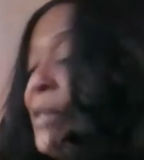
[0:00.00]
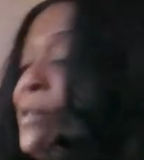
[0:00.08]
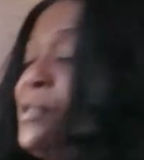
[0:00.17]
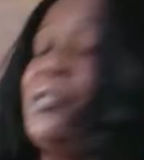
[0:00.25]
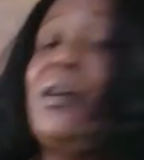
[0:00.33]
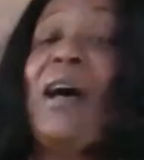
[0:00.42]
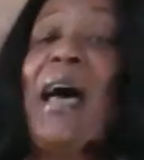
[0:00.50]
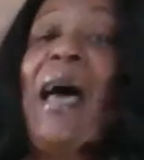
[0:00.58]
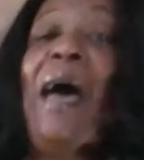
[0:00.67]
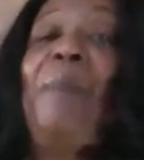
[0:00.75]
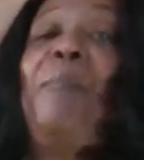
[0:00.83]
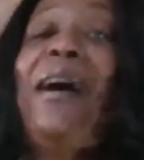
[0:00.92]
So
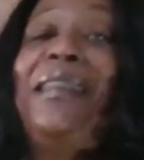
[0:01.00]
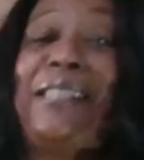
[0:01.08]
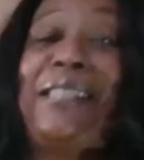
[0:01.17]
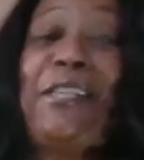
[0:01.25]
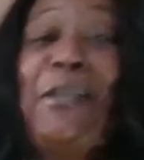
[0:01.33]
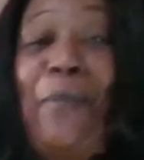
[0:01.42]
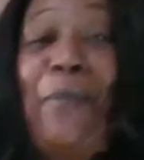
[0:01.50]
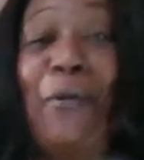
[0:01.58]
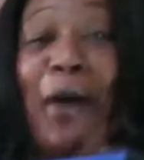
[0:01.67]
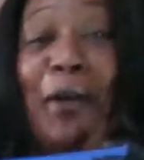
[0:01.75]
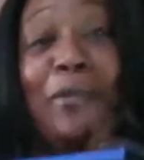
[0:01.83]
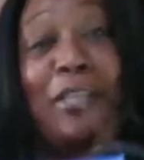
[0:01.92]
I bought the cheaper
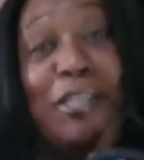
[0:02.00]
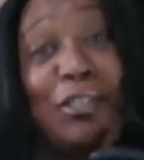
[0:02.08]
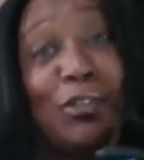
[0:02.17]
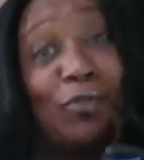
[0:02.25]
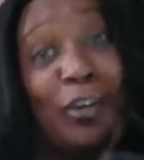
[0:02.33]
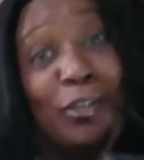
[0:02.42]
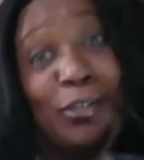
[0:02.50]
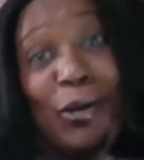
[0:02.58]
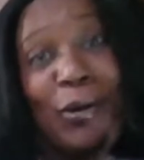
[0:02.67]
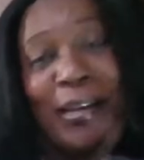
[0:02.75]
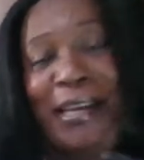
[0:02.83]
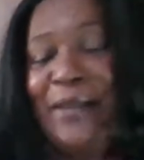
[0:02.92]
one, which is the
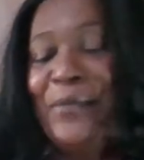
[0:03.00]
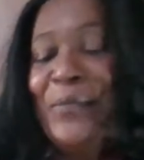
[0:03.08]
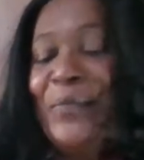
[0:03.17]
Ronzoni.